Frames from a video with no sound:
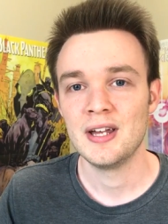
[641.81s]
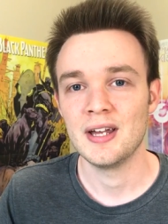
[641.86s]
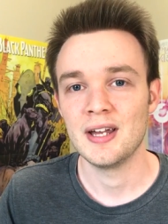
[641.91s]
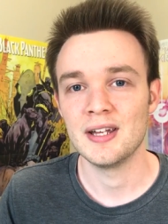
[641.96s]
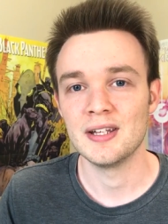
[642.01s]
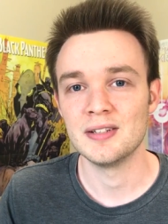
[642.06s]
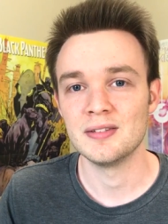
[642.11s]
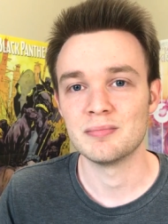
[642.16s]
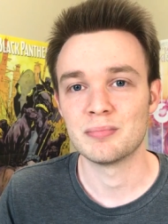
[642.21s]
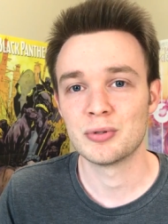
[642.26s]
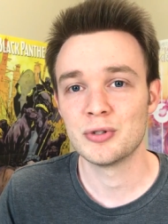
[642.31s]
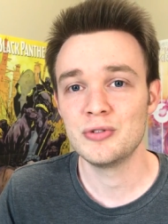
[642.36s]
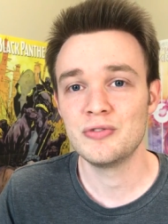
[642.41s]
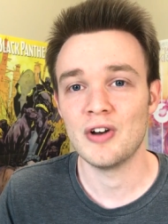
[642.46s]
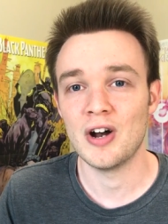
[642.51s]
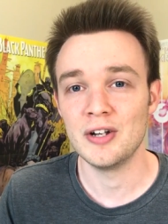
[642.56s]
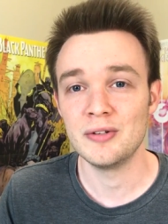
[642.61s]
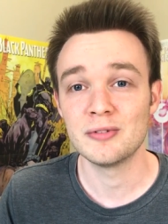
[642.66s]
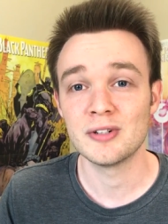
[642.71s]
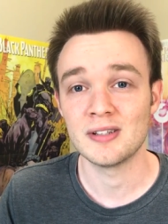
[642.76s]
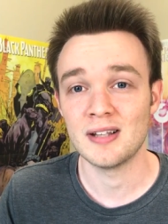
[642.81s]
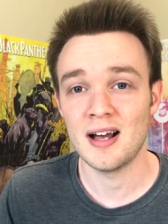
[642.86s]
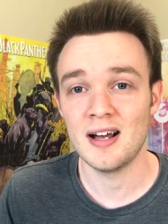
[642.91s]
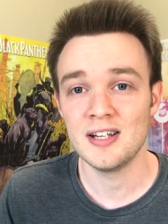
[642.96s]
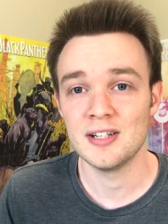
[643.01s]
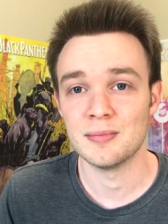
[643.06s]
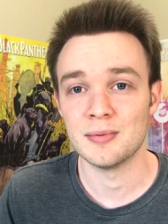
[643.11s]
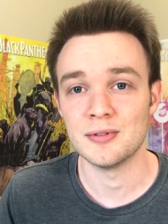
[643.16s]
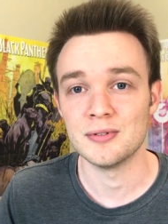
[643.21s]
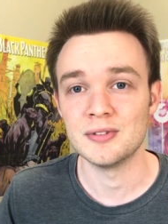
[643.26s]
and prove
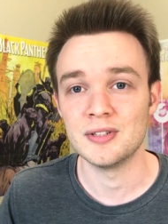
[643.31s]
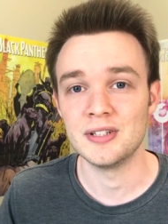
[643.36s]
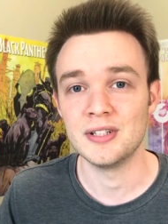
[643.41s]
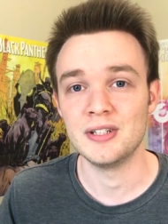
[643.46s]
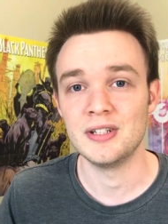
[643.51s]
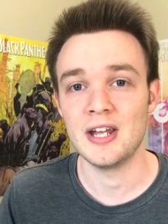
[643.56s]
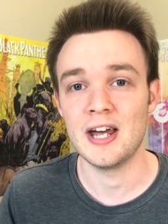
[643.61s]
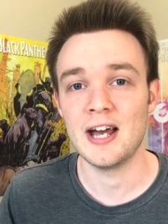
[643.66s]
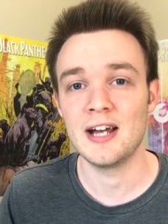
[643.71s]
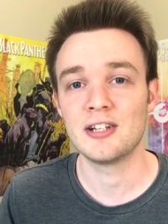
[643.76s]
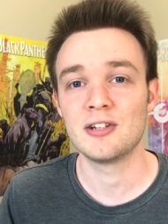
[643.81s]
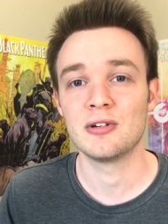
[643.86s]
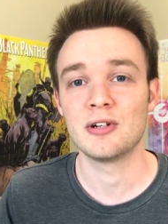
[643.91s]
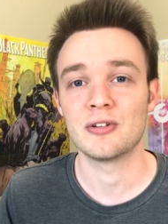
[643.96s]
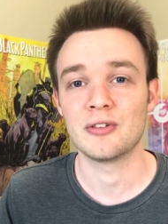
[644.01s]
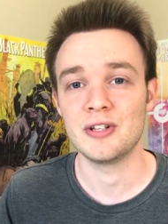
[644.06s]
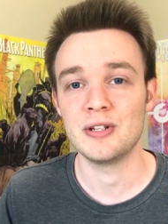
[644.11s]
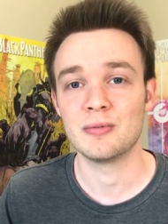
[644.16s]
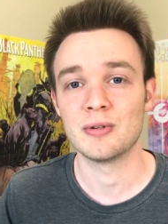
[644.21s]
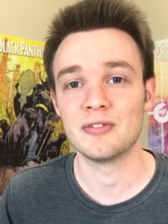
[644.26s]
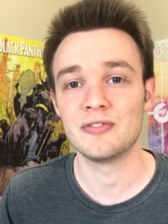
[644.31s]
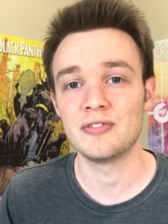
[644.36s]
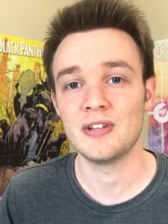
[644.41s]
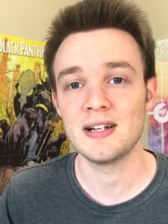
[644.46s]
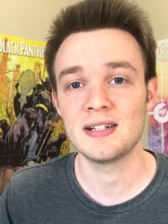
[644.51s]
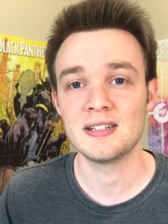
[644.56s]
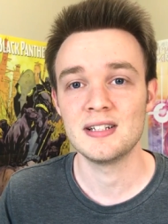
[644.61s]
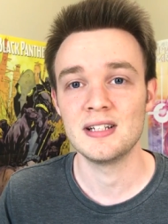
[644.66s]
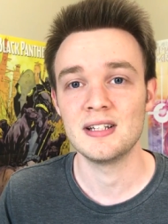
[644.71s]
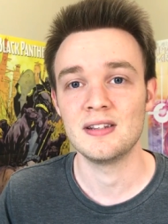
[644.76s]
unreliable in accurately
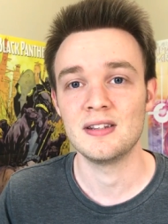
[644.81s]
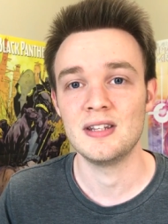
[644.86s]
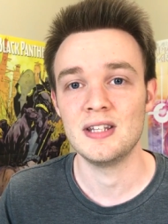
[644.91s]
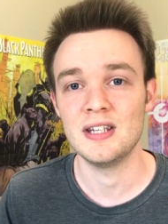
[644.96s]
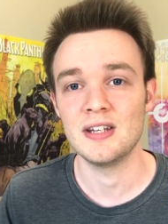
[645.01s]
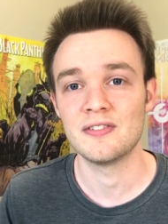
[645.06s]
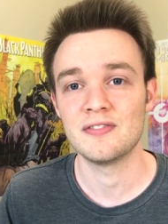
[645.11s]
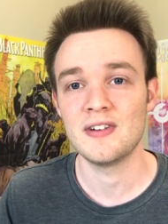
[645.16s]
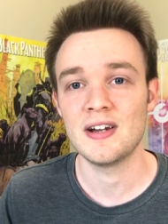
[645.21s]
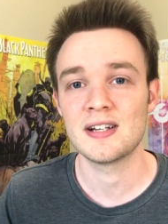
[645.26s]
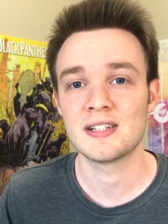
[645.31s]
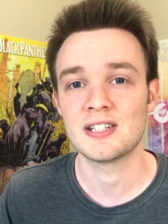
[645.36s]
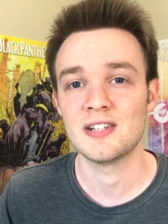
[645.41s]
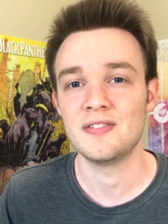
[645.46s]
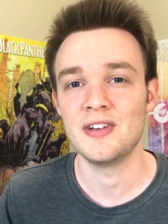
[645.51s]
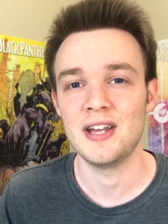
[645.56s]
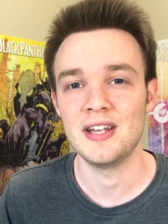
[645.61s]
reflecting the effects of